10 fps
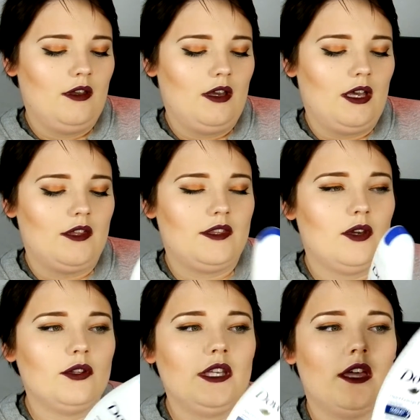The
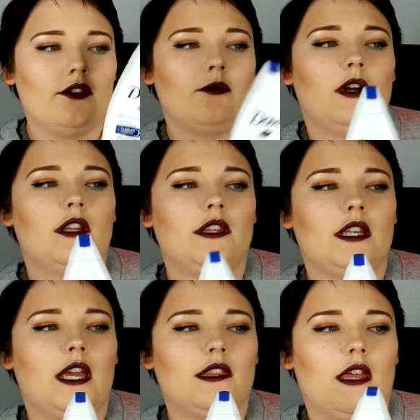only other one that
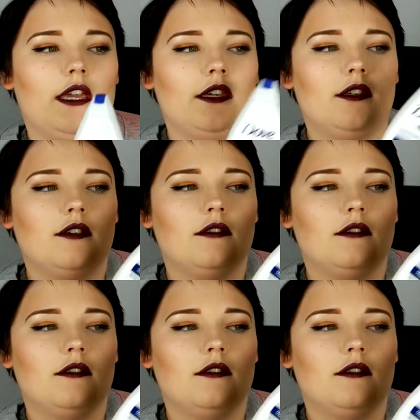I like